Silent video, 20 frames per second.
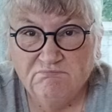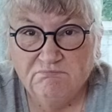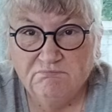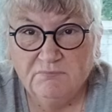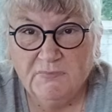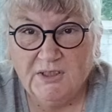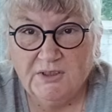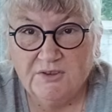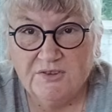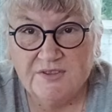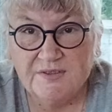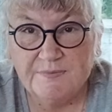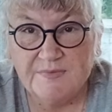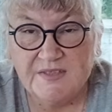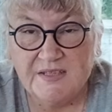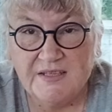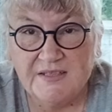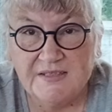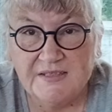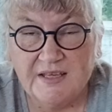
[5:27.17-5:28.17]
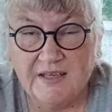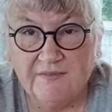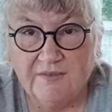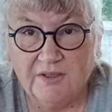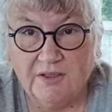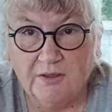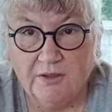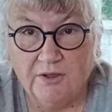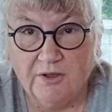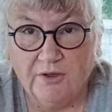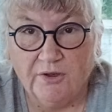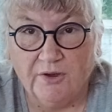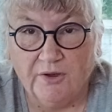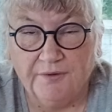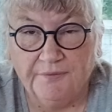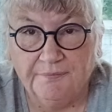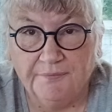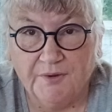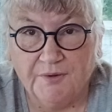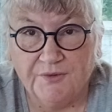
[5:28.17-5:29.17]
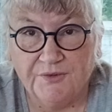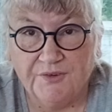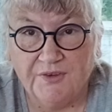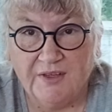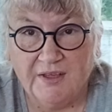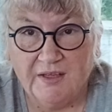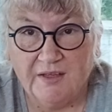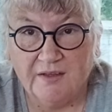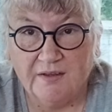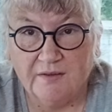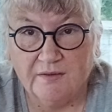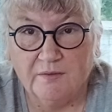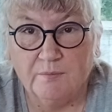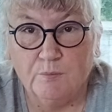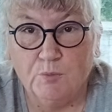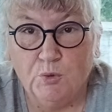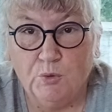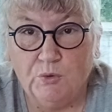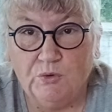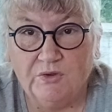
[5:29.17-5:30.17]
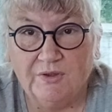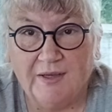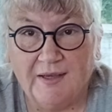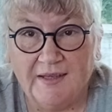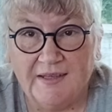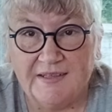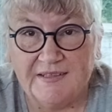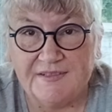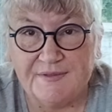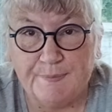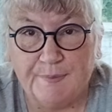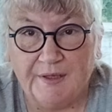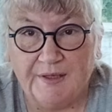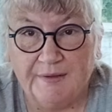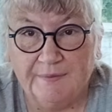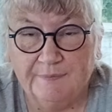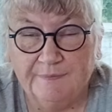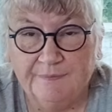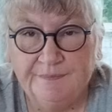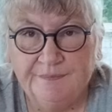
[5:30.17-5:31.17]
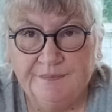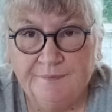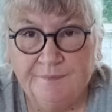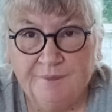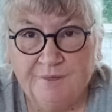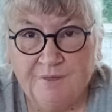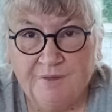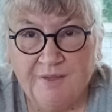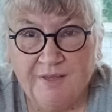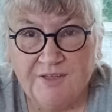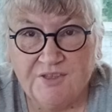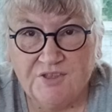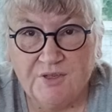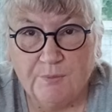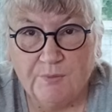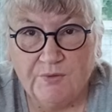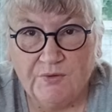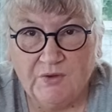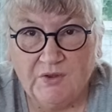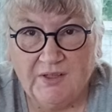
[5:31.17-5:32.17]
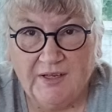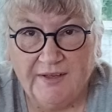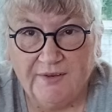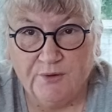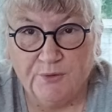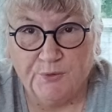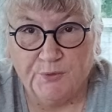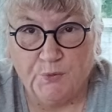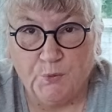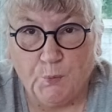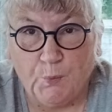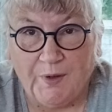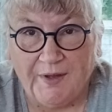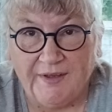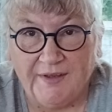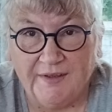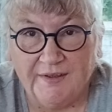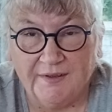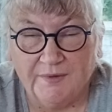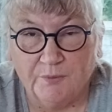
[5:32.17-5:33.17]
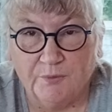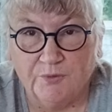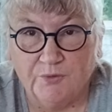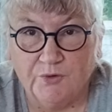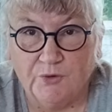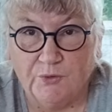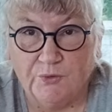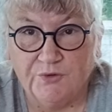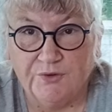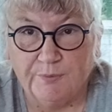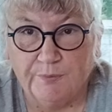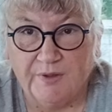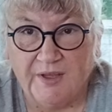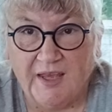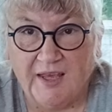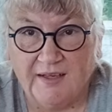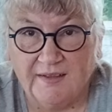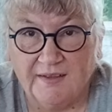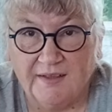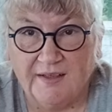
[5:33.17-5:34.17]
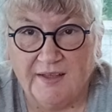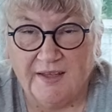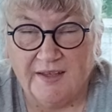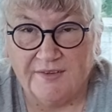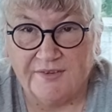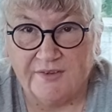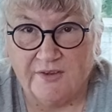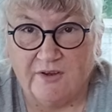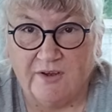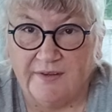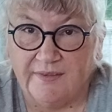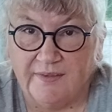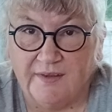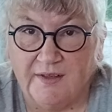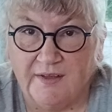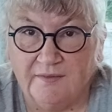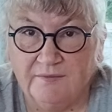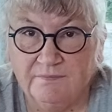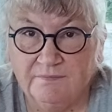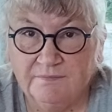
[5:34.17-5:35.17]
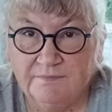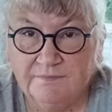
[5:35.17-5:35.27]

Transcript: might do some seed saving, I don't know. I'll see how the mood takes me. But I'll catch up with you later in the week. We'll do some gardening outside then.